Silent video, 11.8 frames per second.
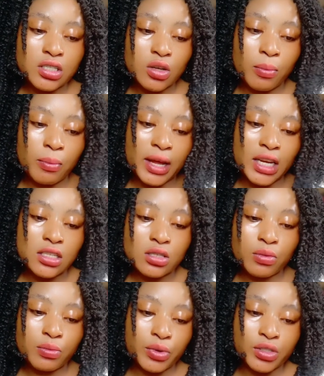combining
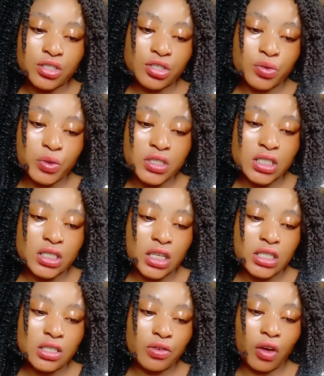sun protection with
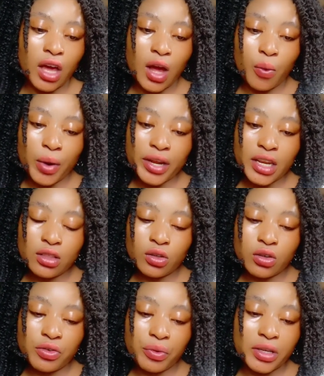intensive care and whitening
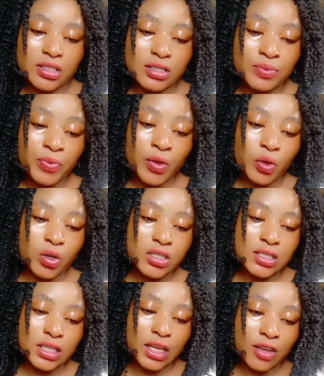non-grease,
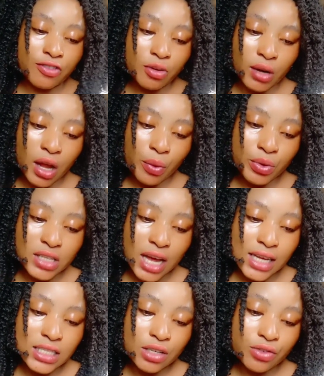non-sticky formula with
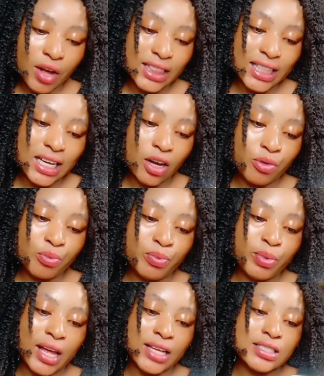active whitening
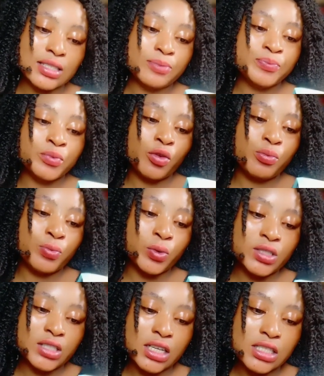complex.
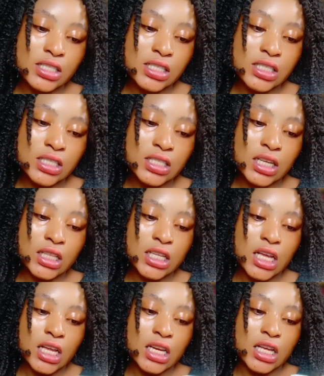Protects skin
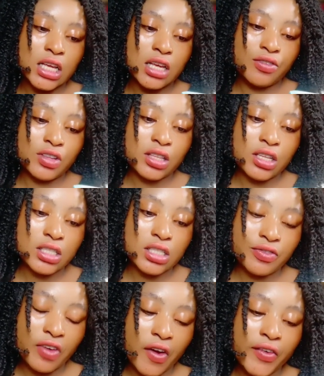DNA, giving it
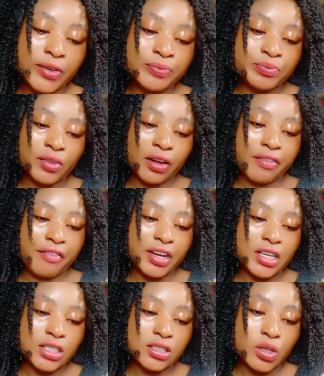fair
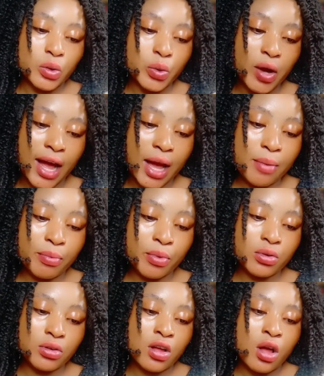radiant look, high
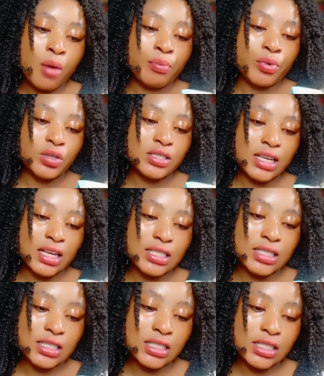protect
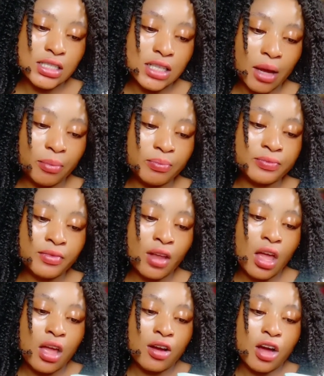system,
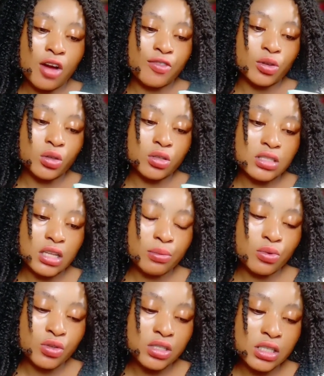
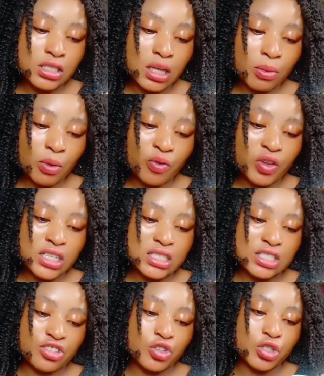photostable system of latest
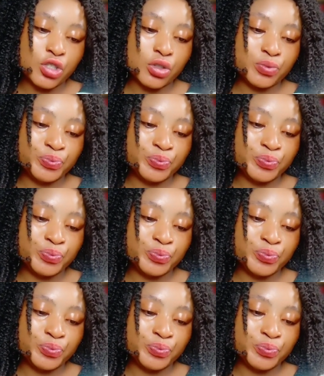generation